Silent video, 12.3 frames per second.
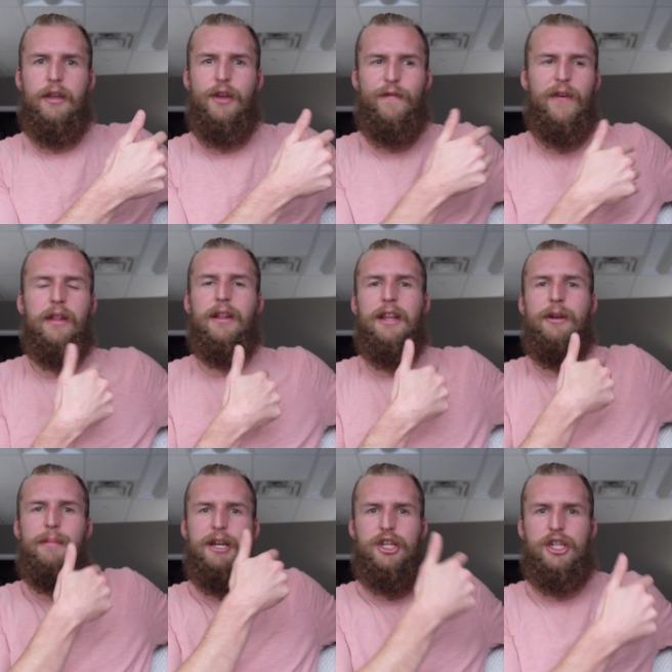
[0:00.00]
You felt a
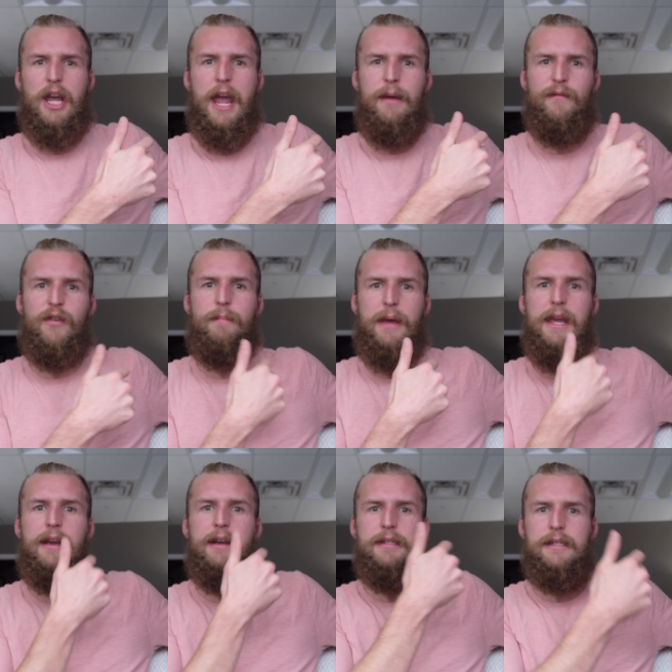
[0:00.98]
little bit of shame for
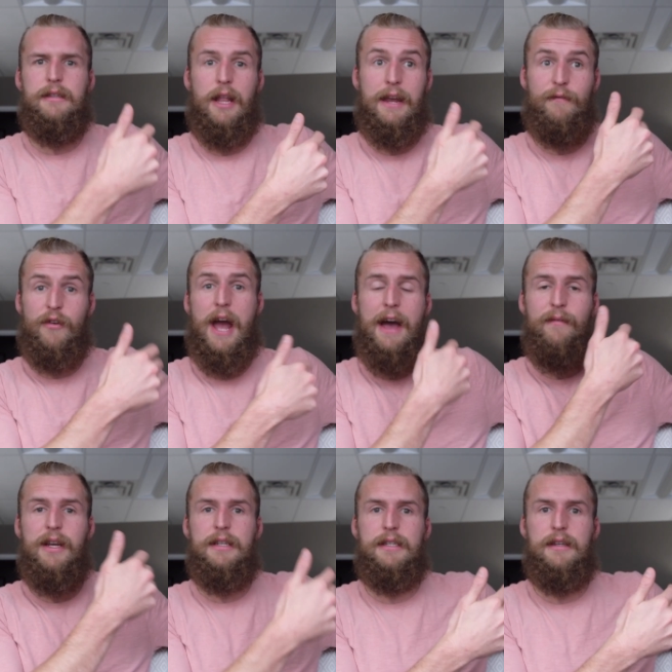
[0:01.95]
being a, like, for
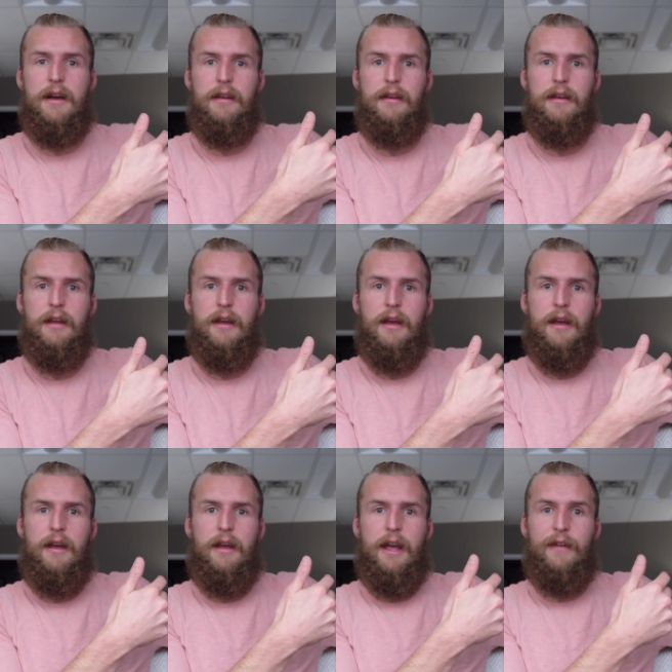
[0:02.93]
having a son
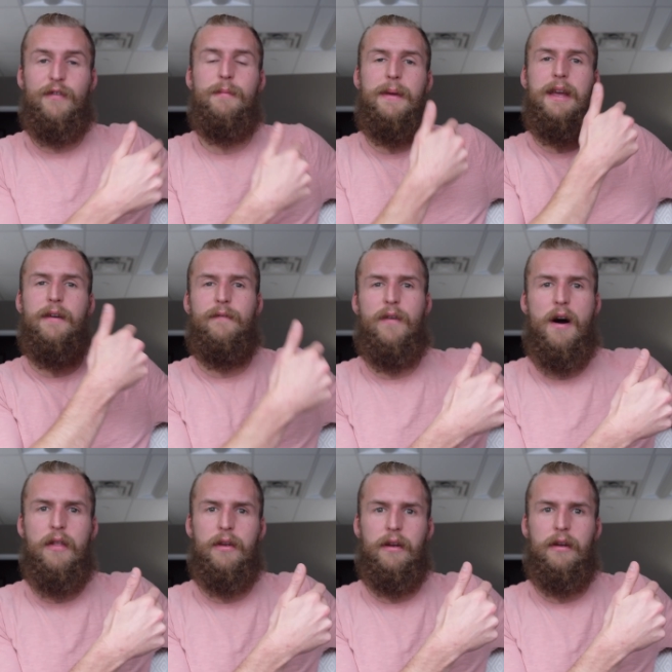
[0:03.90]
and for being a
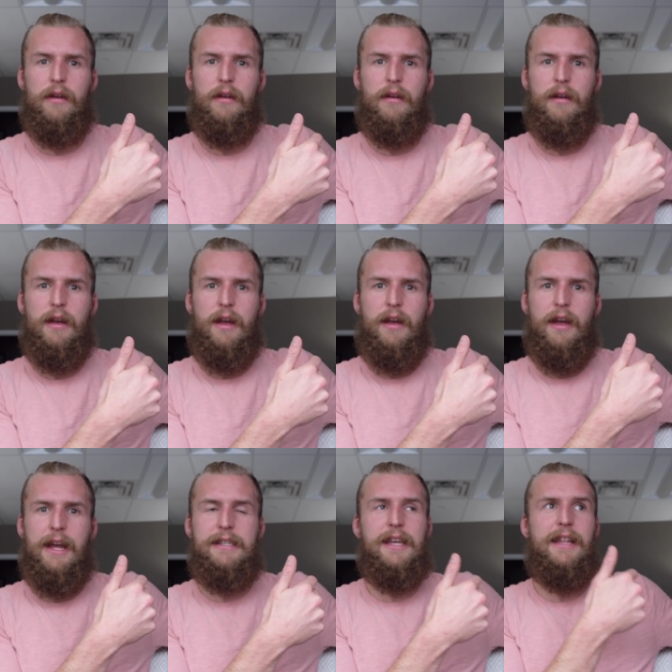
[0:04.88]
father.
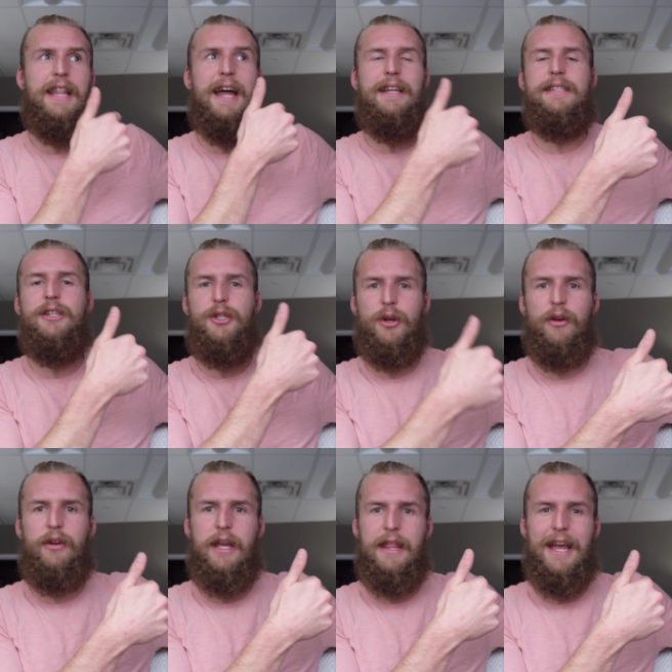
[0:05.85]
It's like that is a
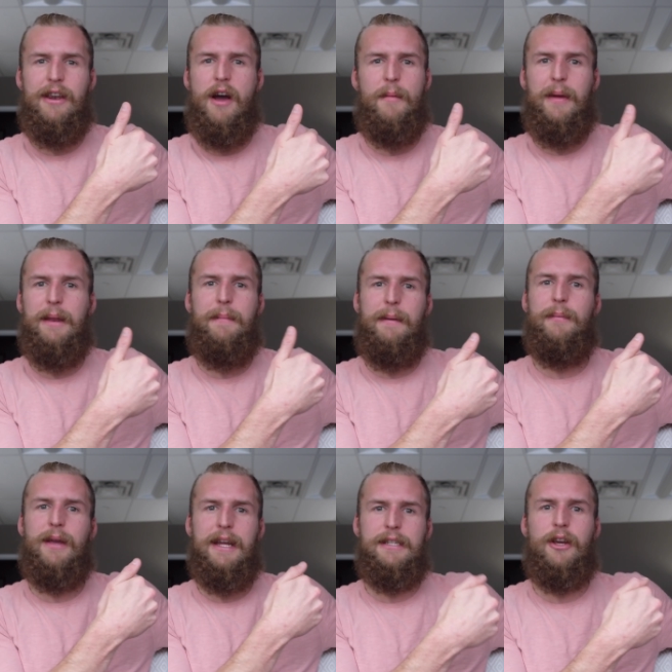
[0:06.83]
journey that not many
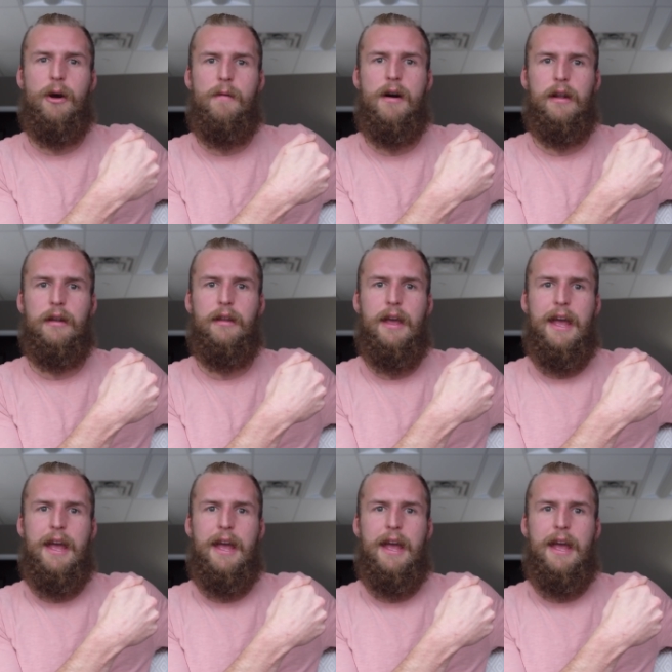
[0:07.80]
people get to go on.